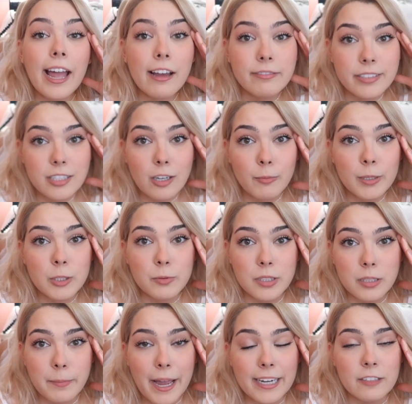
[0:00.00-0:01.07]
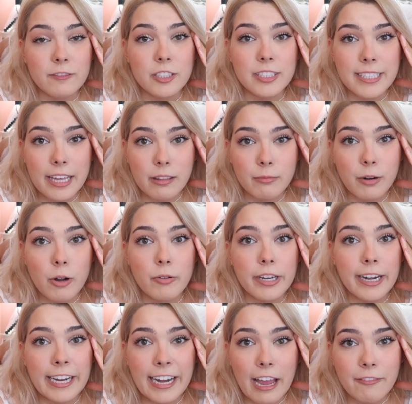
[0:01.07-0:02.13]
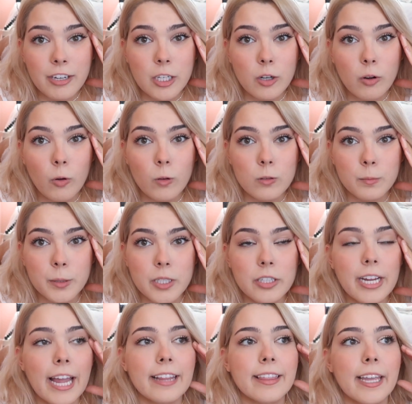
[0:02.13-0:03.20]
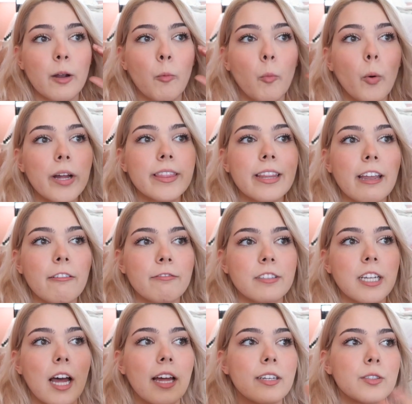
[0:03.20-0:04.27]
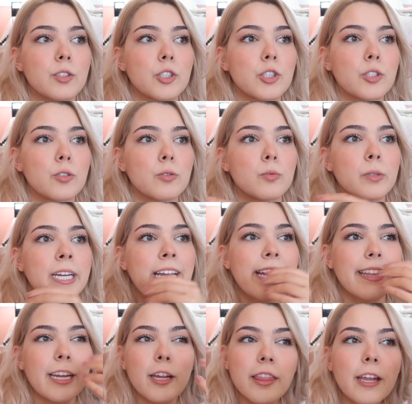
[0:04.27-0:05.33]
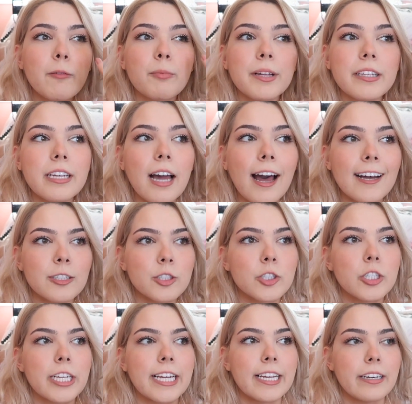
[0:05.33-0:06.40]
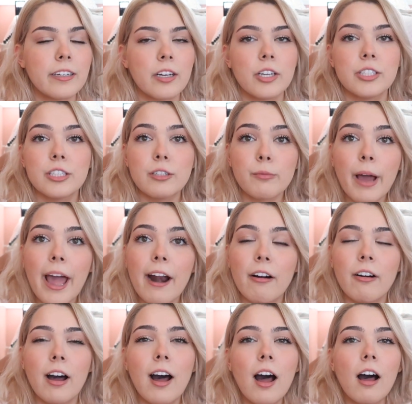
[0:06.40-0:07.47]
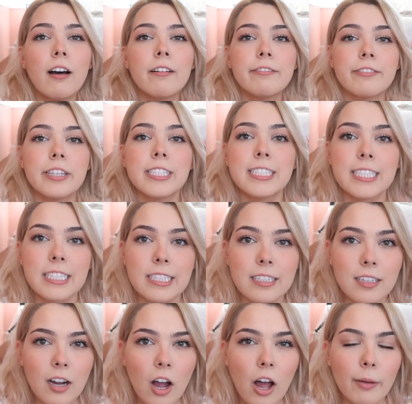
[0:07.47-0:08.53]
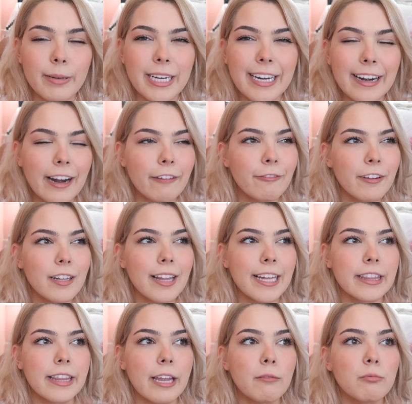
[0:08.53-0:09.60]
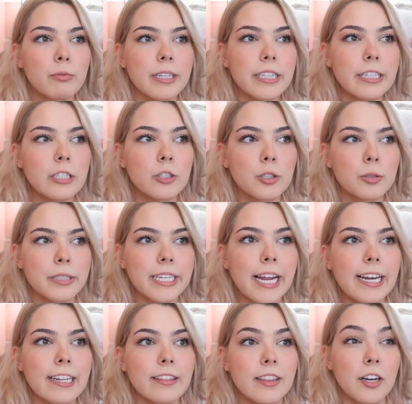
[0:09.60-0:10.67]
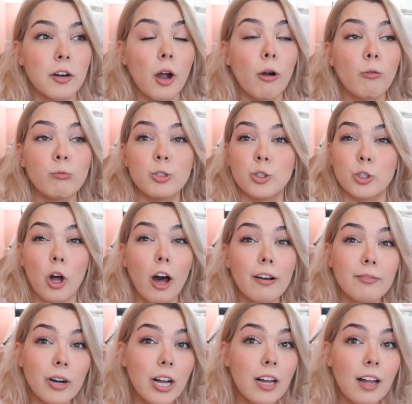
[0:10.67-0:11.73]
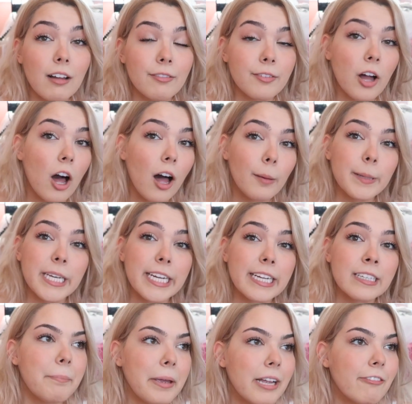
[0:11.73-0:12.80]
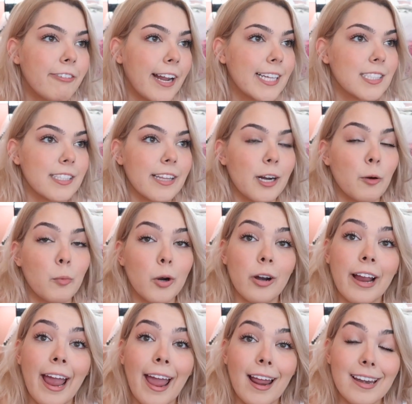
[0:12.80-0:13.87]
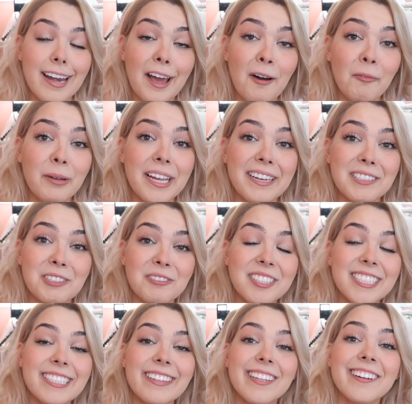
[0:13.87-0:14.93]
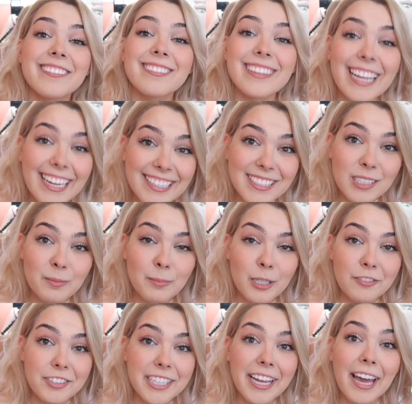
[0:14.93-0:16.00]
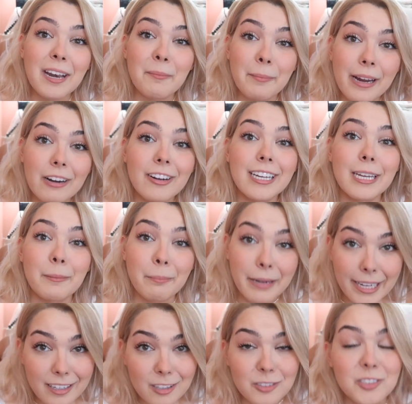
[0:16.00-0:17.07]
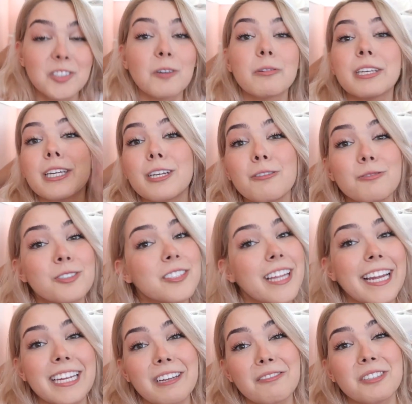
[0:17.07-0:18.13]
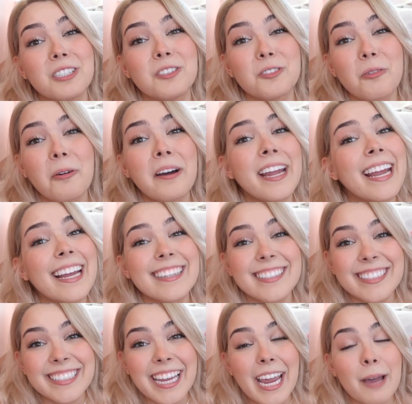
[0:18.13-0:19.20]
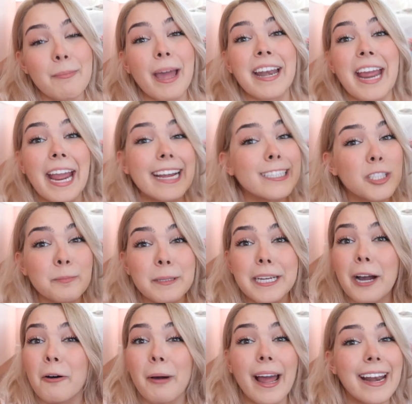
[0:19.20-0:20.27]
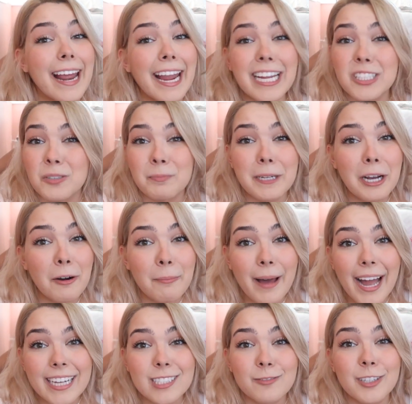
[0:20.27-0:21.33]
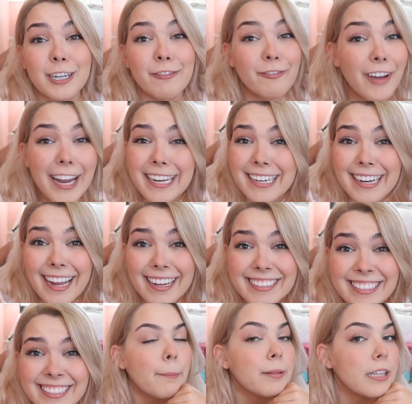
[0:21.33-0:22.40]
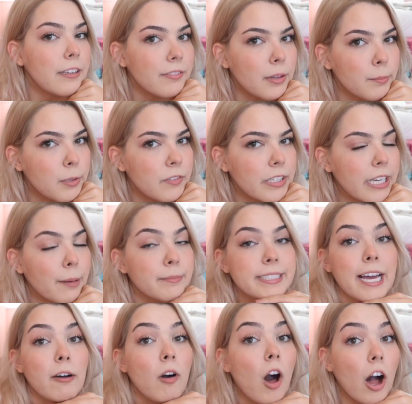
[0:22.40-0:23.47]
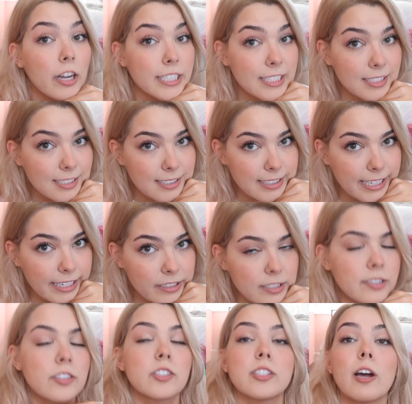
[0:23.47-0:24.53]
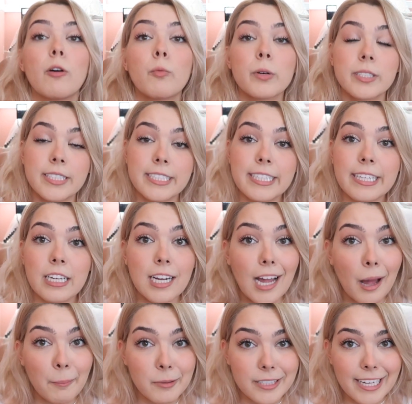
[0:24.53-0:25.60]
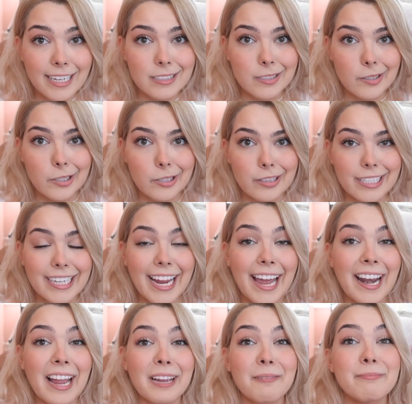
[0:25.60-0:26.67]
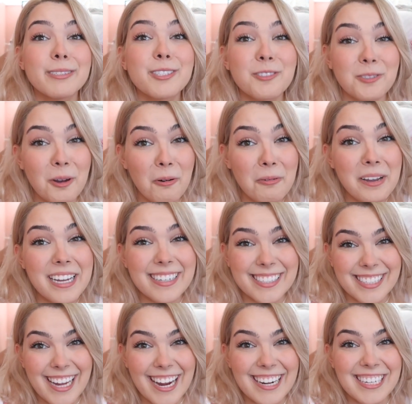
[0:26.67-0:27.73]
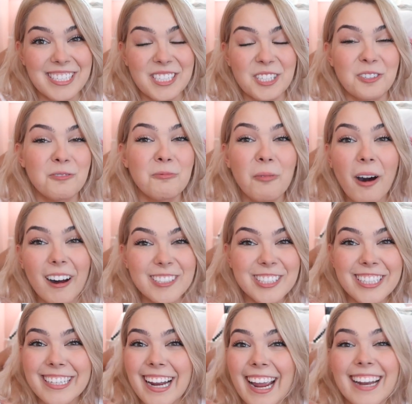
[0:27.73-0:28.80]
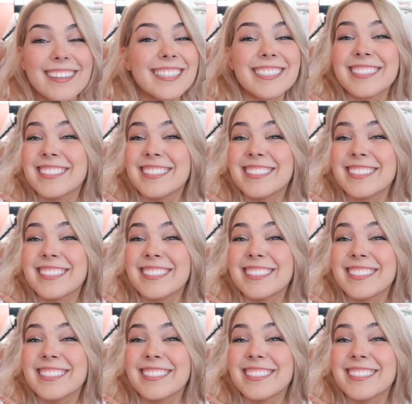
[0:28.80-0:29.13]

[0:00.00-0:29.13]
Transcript: have so much respect for Seth Rogen and Evan Goldberg and like what they've done to, they, they really ushered in a new era of the teen comedy, and I feel like they really created their own genre of comedy. Big fans of their work, and now we get to see their latest movie, An American Pickle. So huge thank you to Joy and Sam and H B O and H B O Max for inviting us. I believe the movie comes out August sixth, so we're seeing it a couple days early, and I am so excited to watch it and to